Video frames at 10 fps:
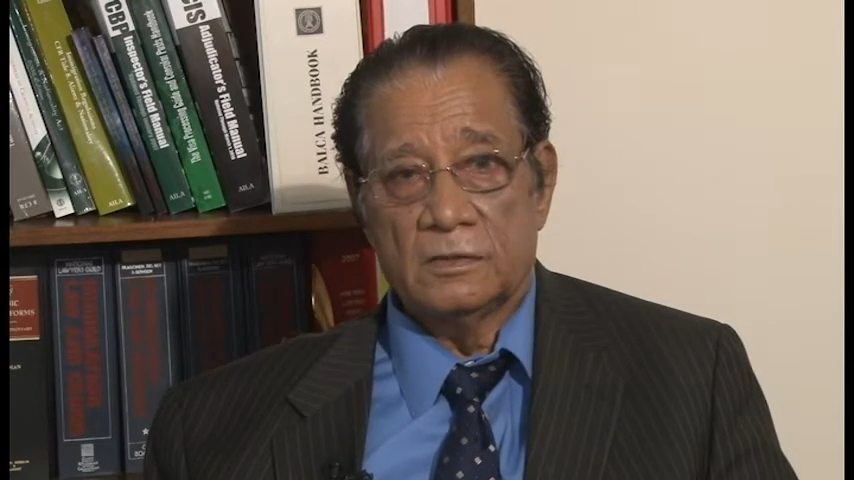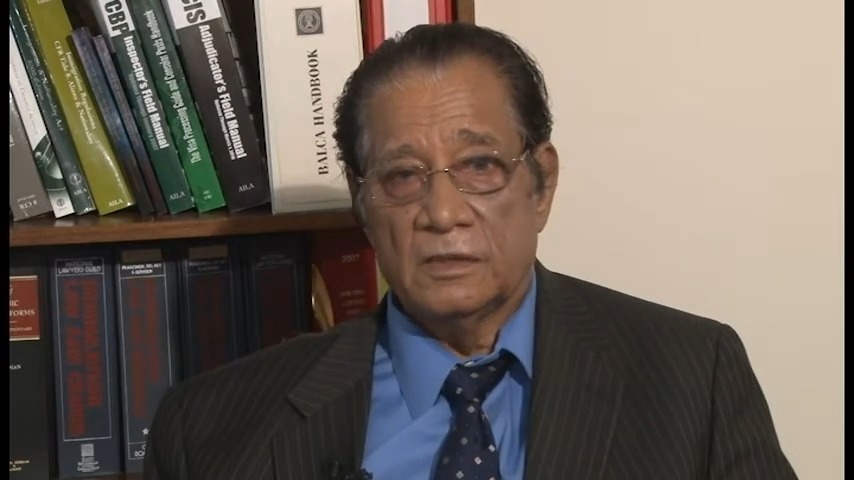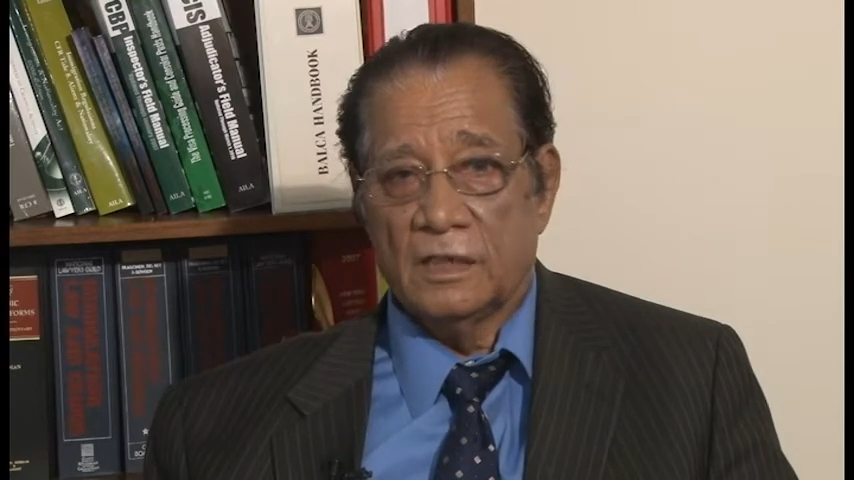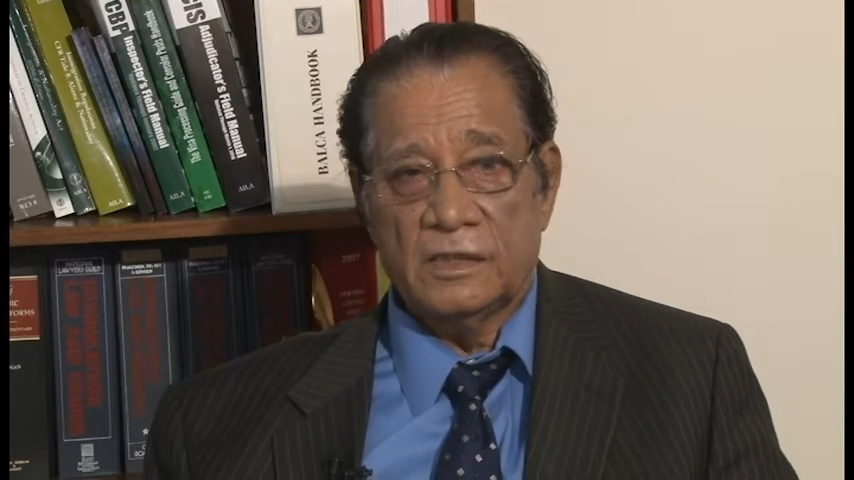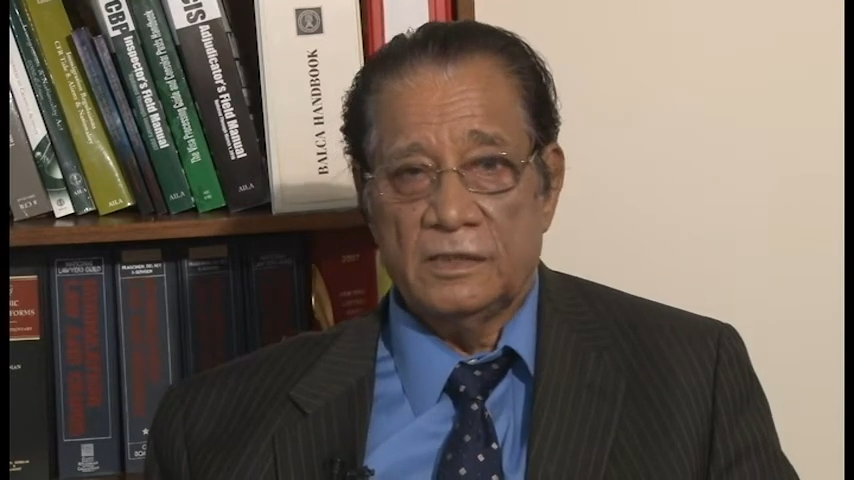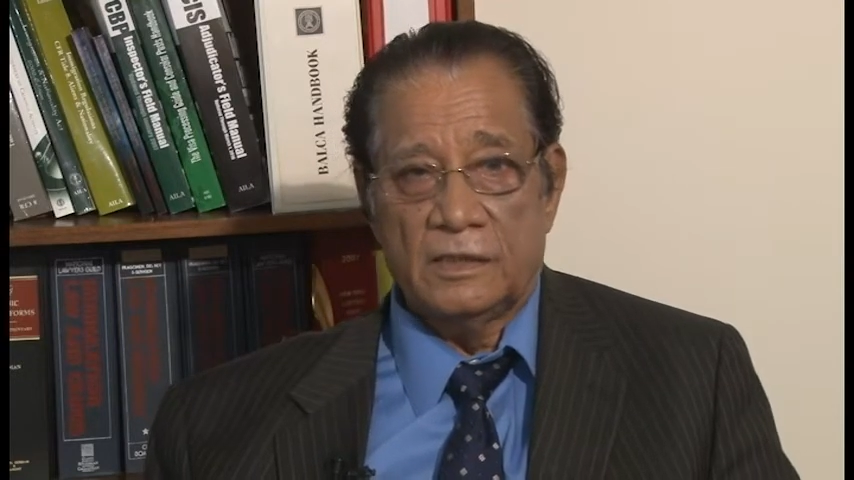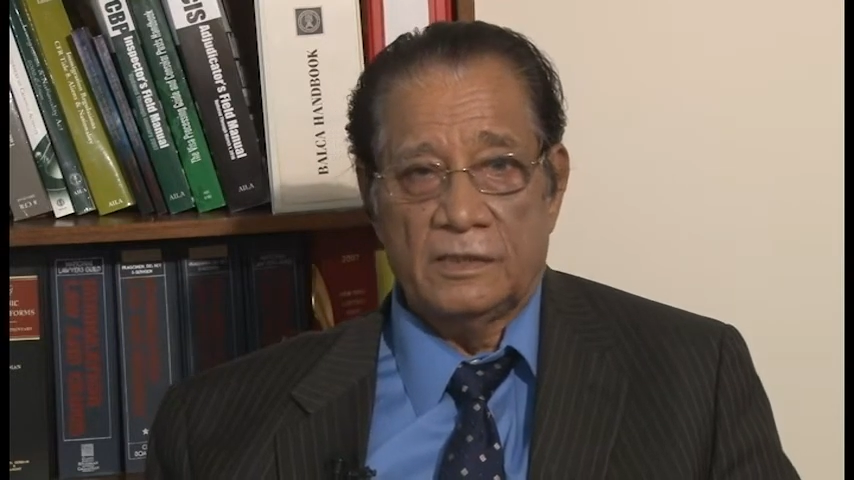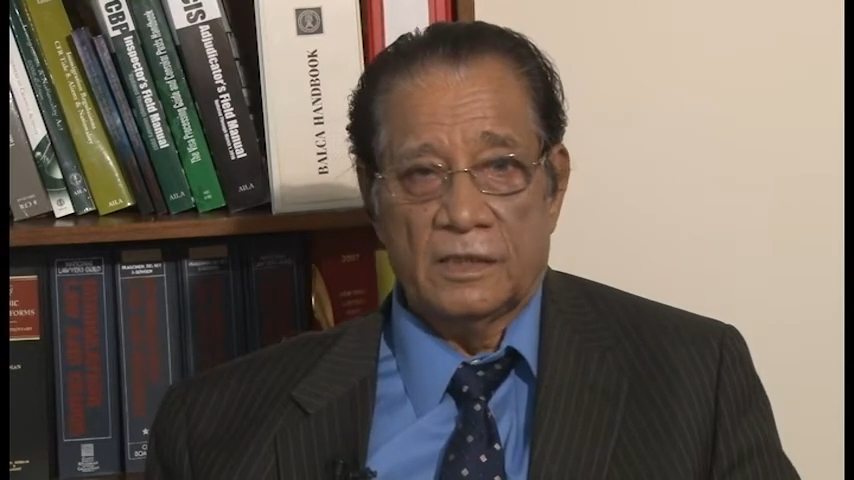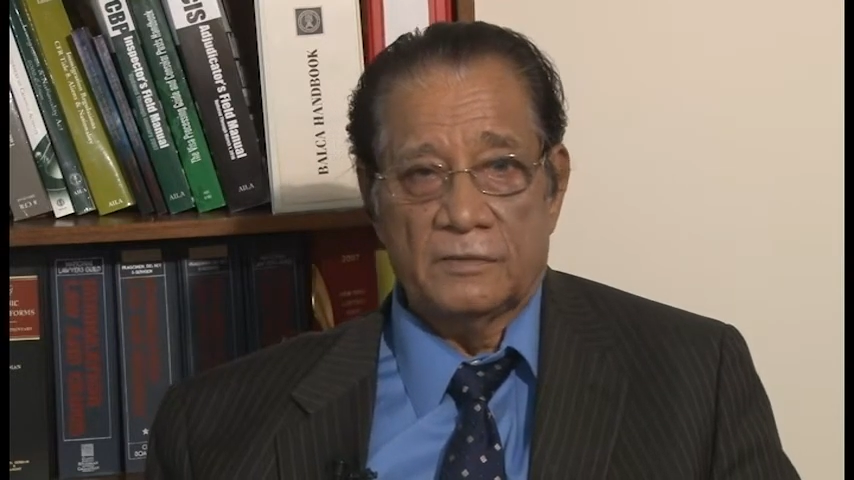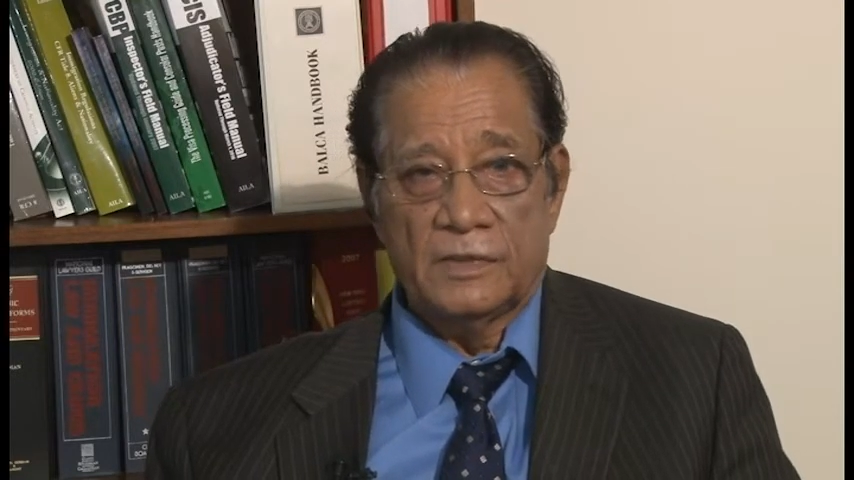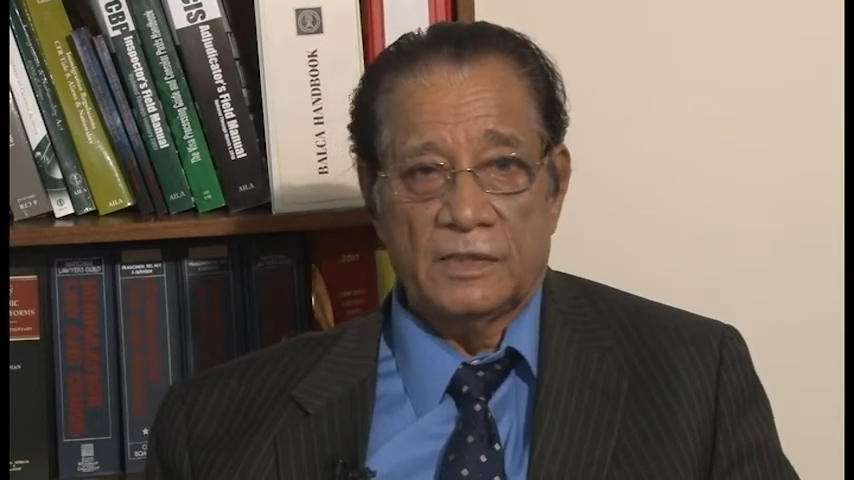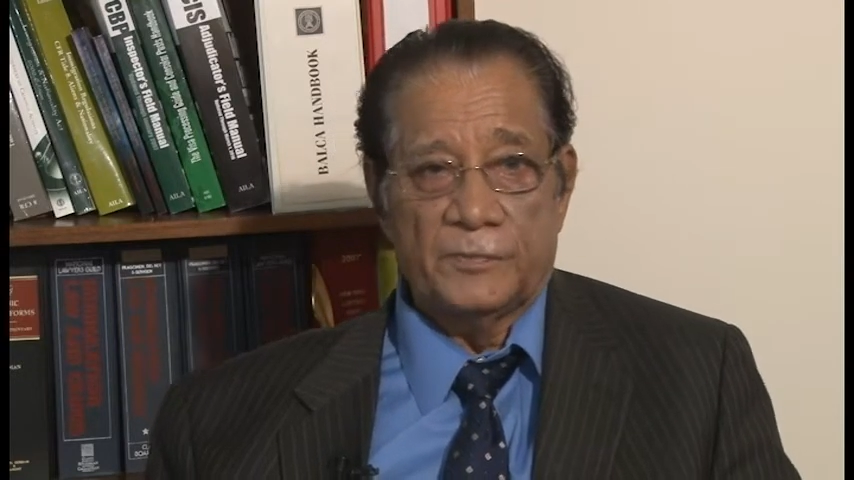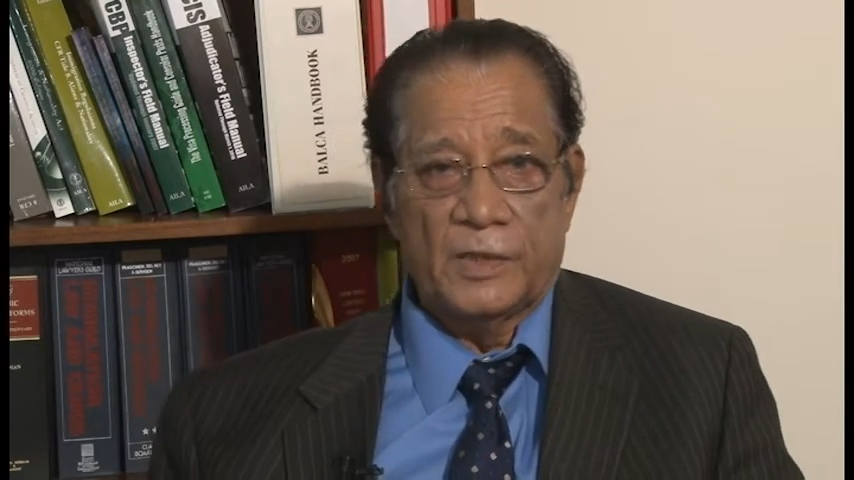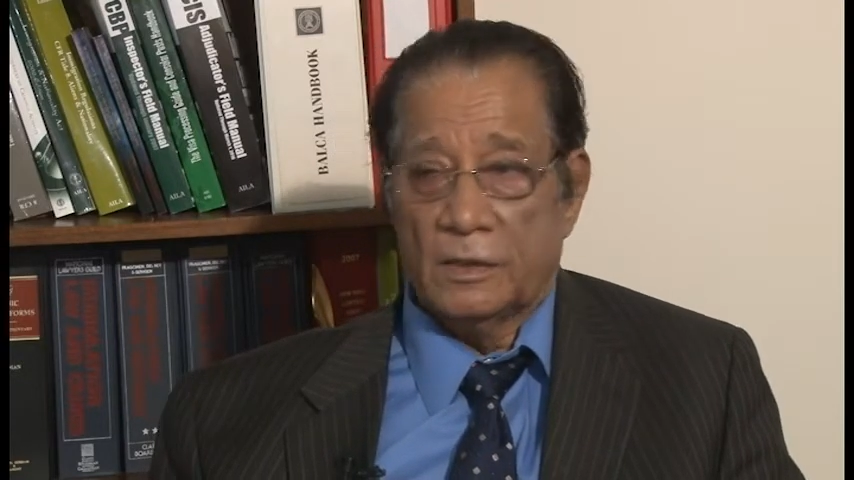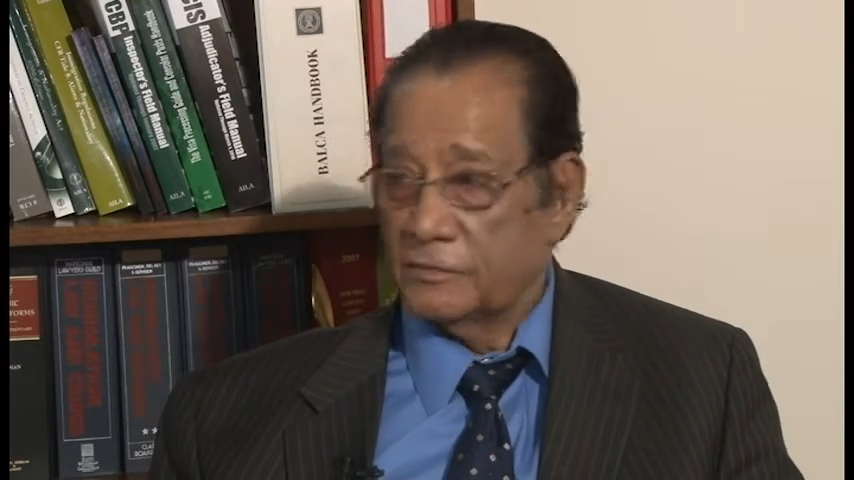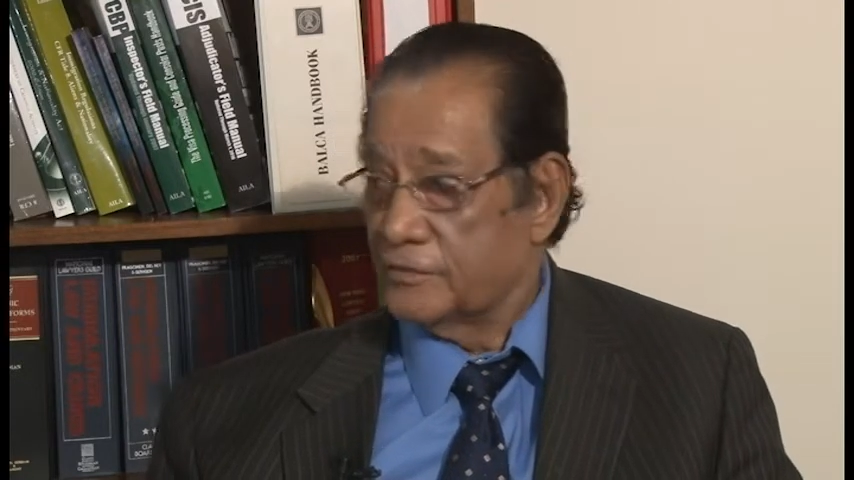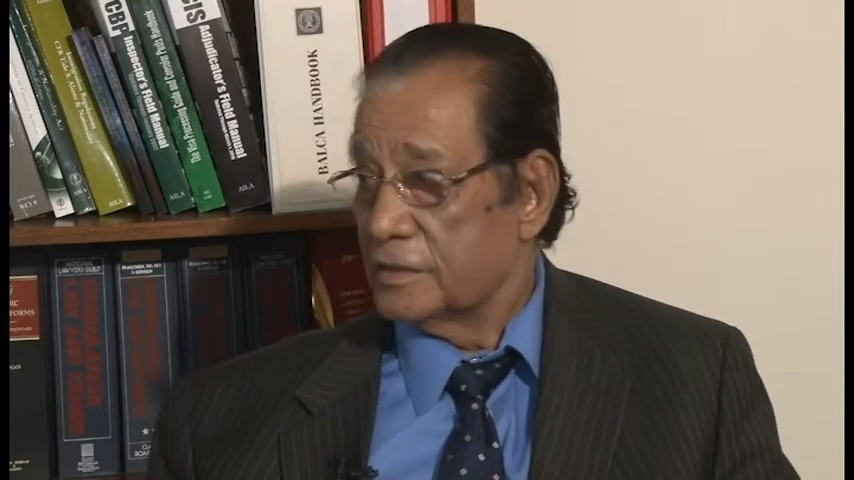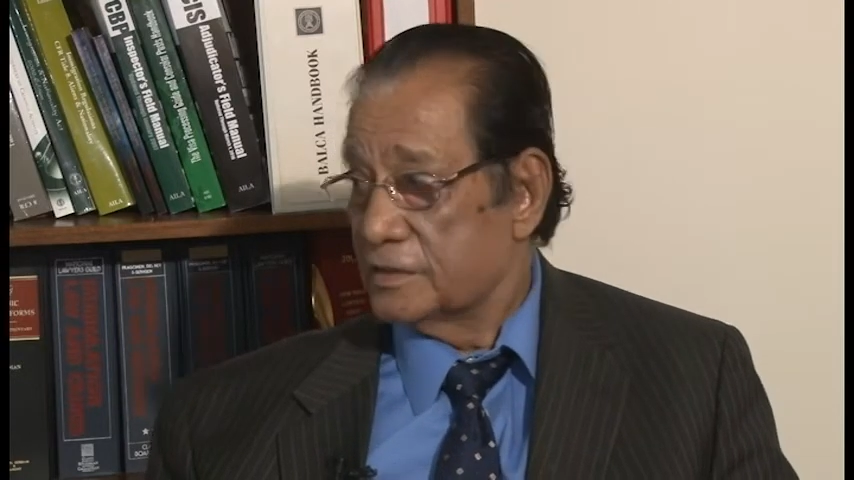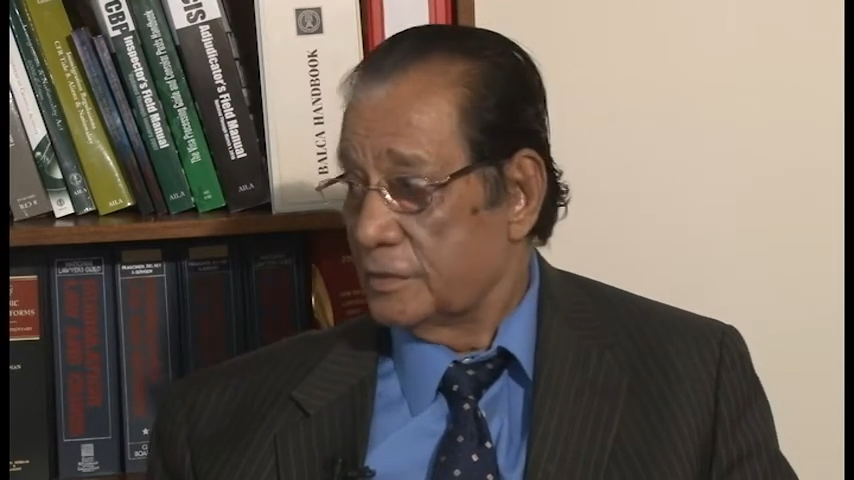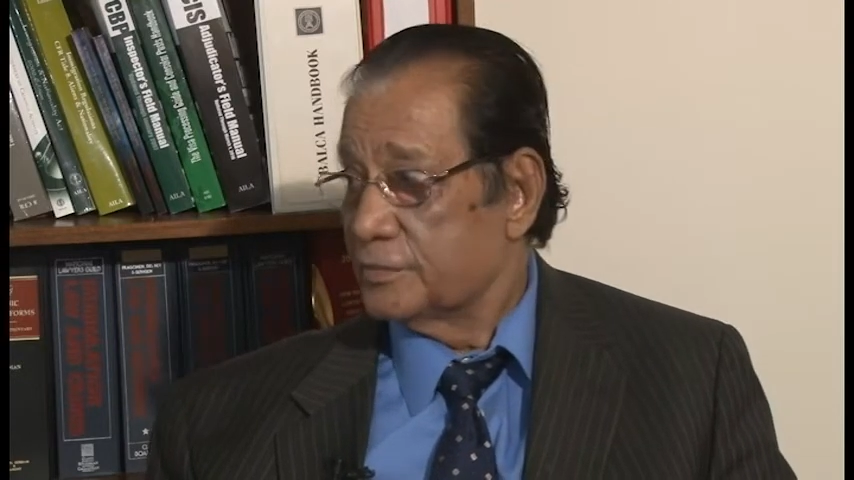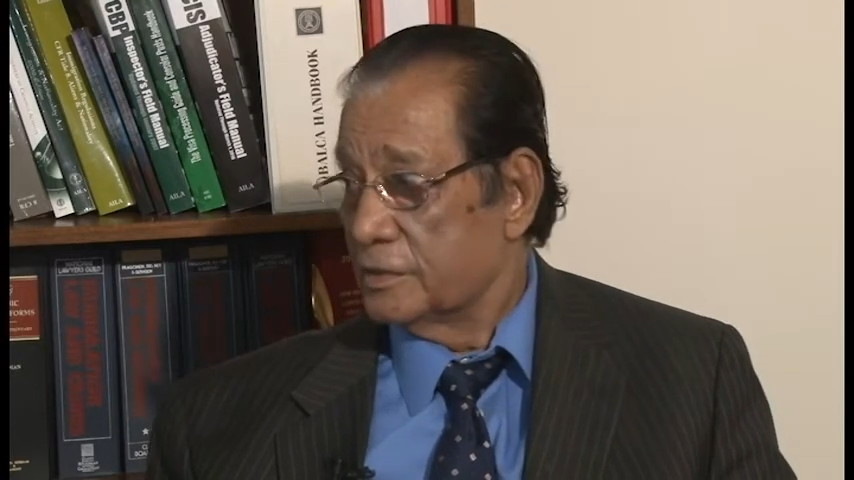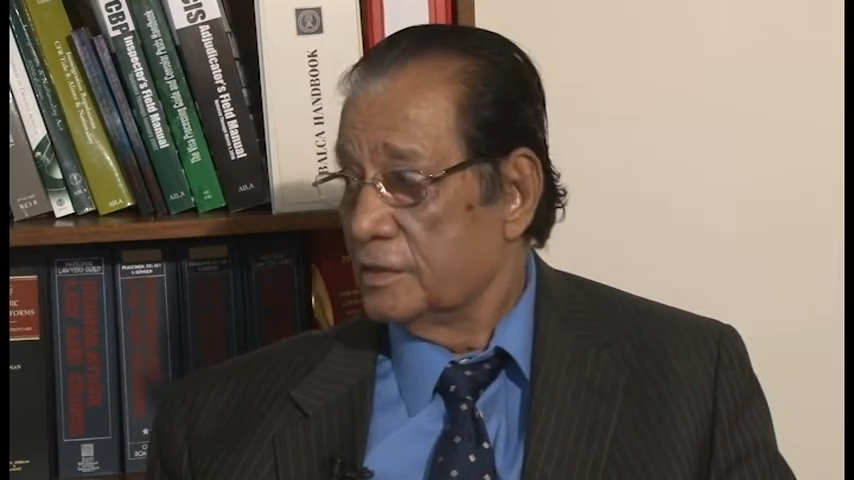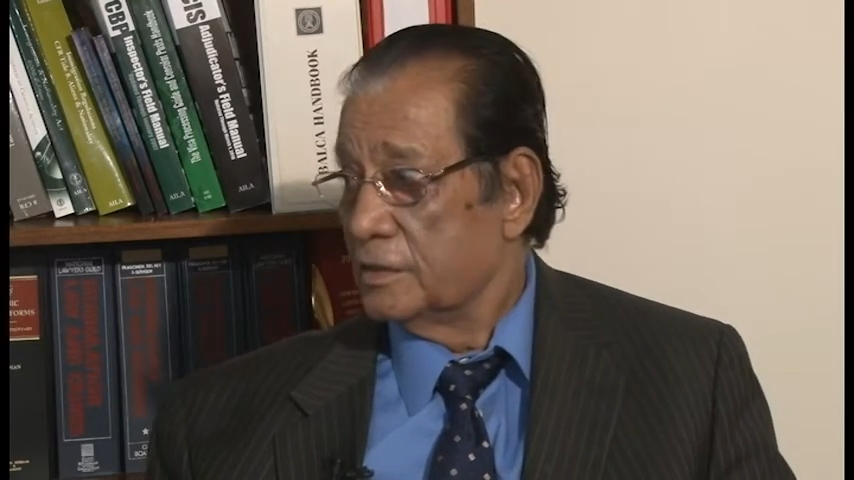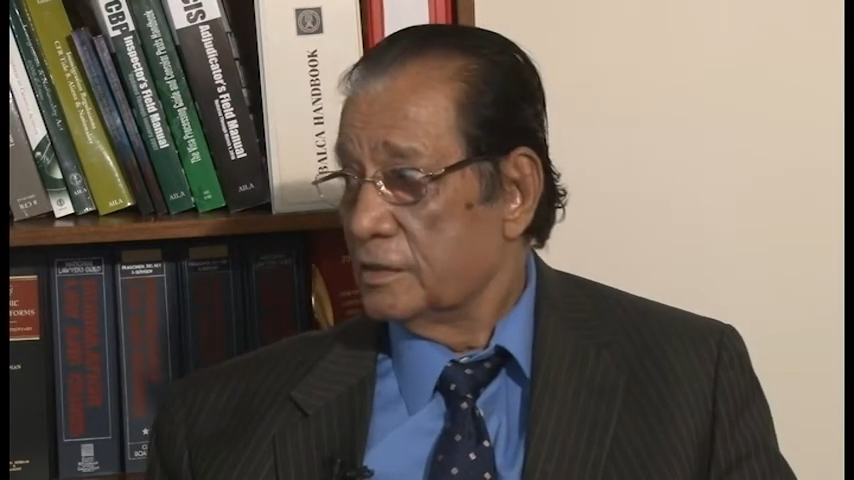not in India in Nepal for example